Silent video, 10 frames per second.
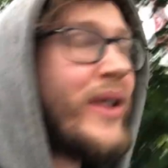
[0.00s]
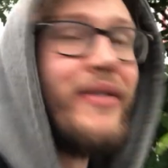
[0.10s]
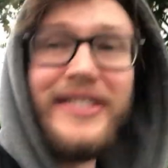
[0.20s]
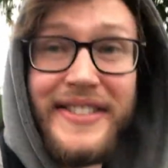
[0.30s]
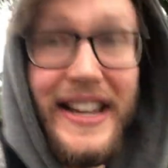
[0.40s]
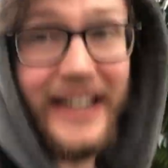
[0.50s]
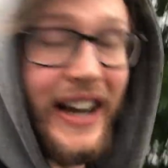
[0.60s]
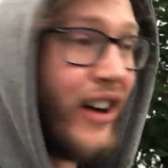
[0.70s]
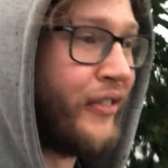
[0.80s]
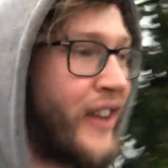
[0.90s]
we will see
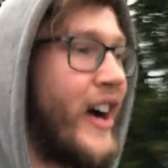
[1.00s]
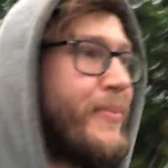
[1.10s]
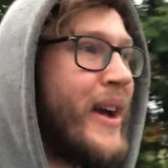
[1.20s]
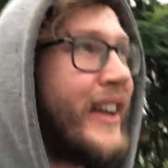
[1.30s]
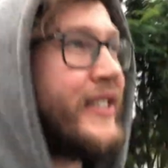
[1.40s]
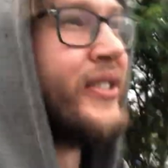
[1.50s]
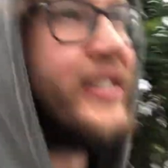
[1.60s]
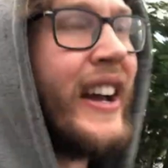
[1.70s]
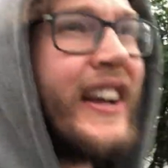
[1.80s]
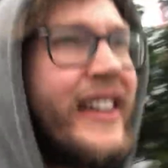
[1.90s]
how far I make it
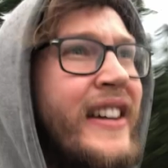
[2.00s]
today.